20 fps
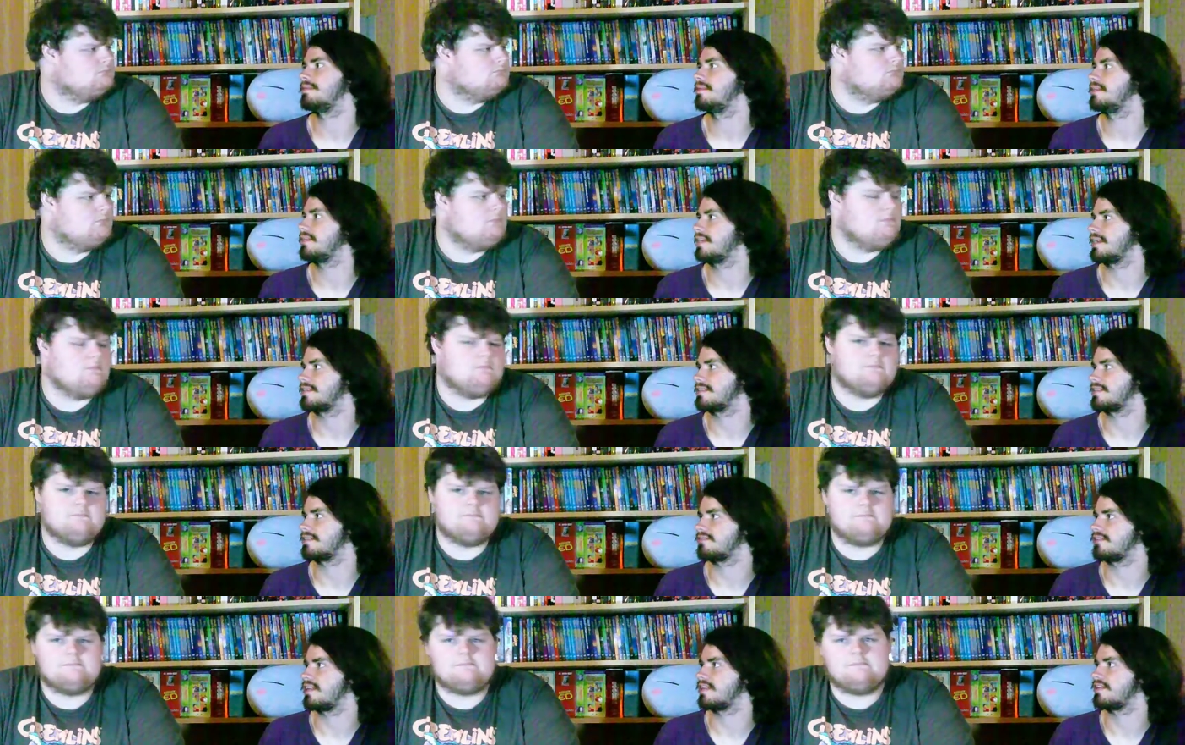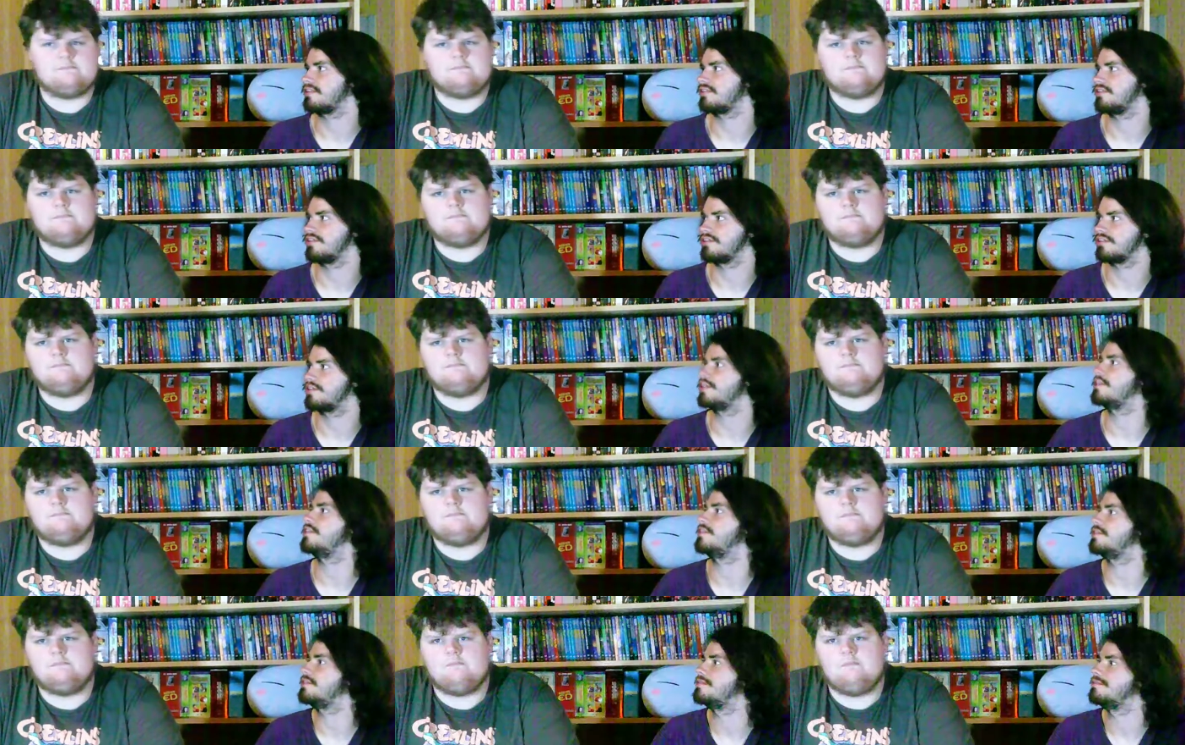Speaker 1: I guess the challenge is
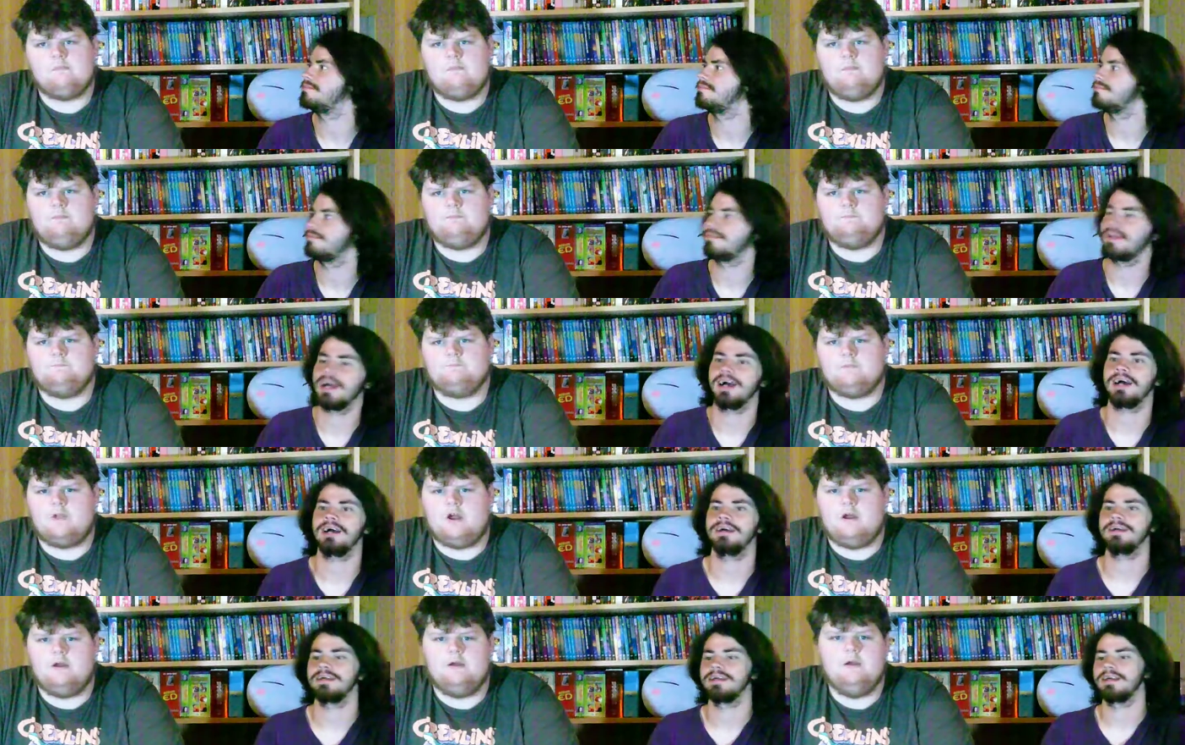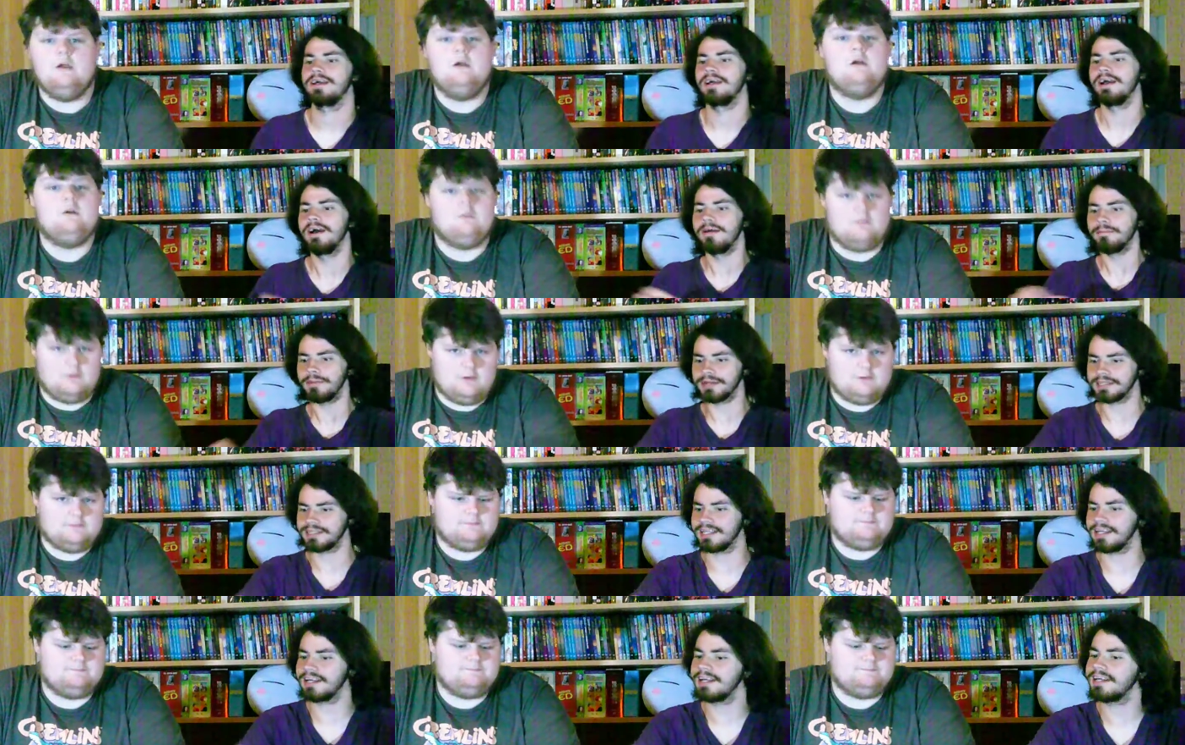done, But
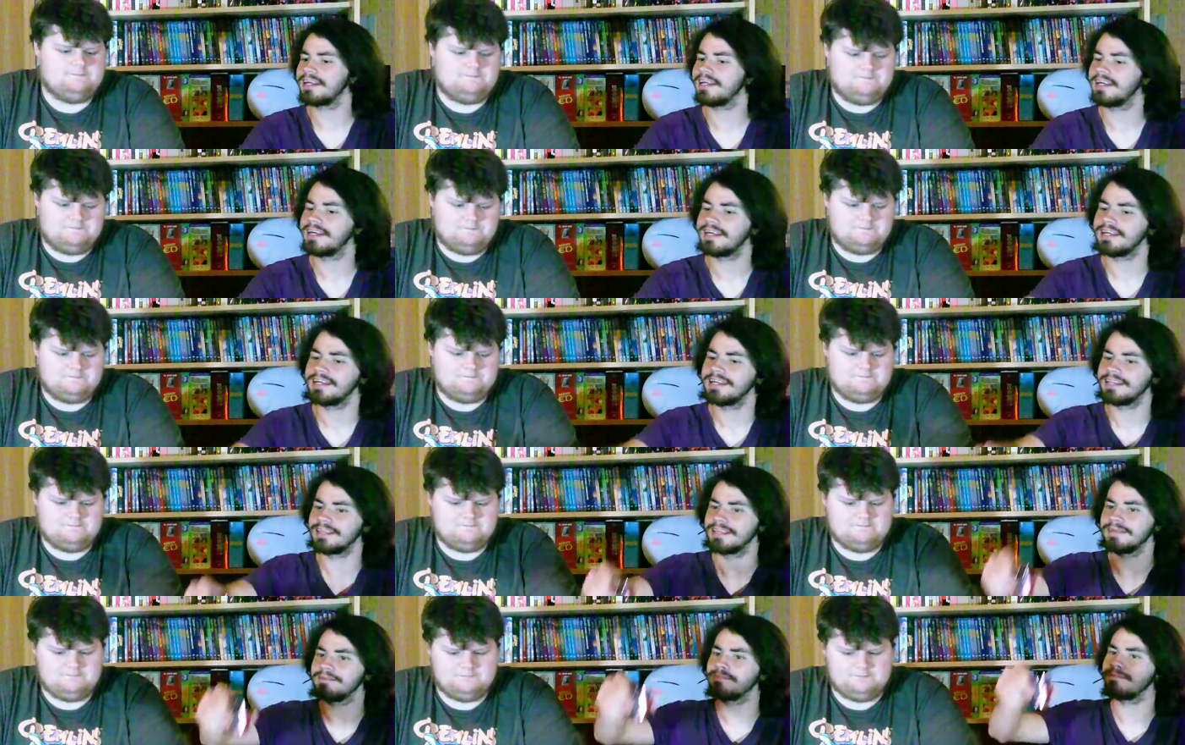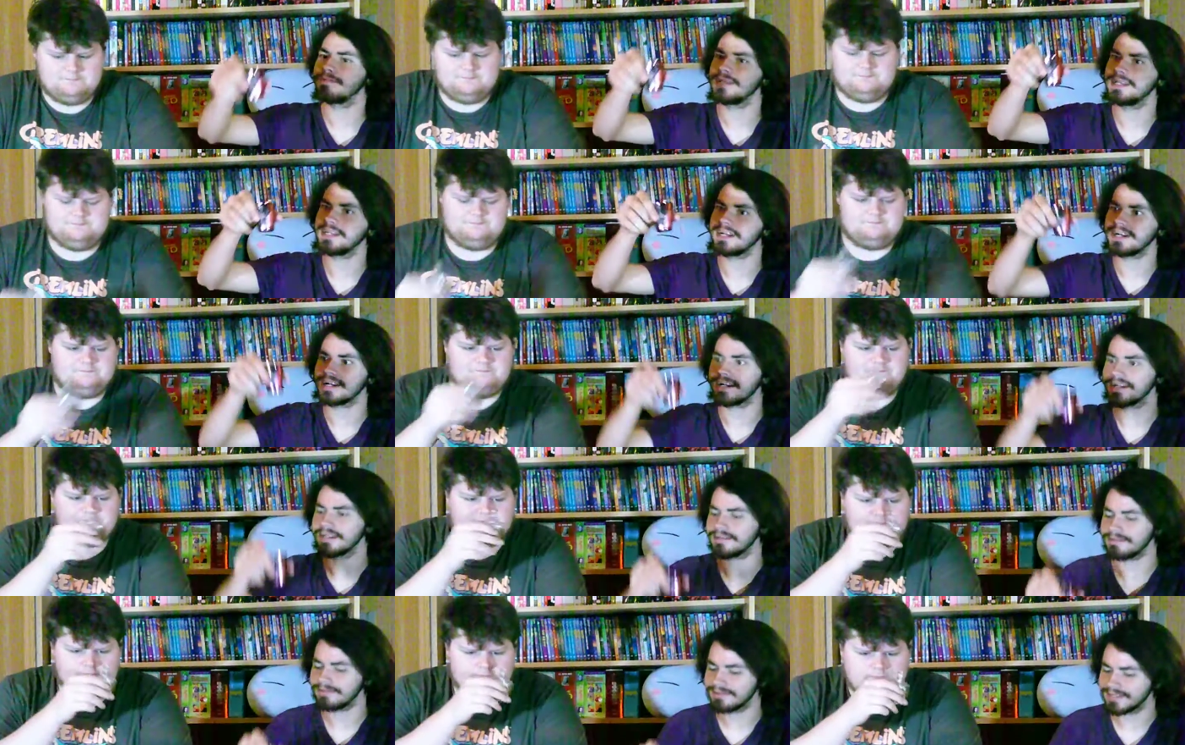uh, we are
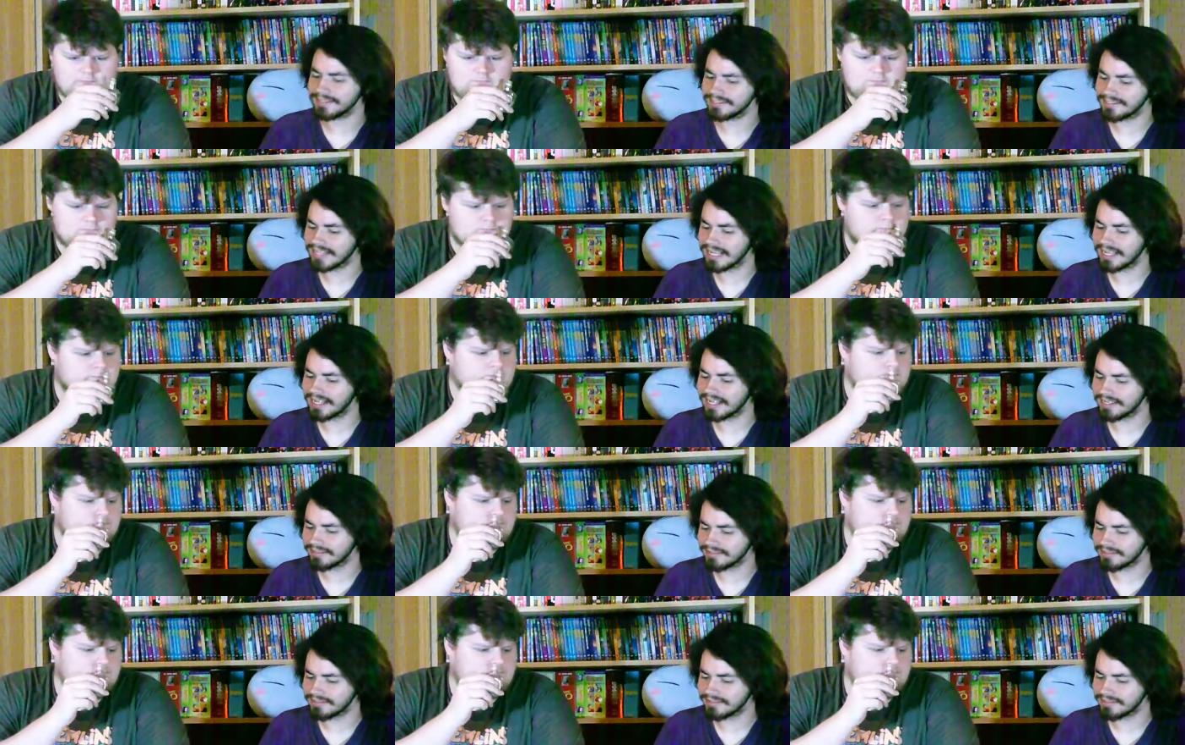let's uh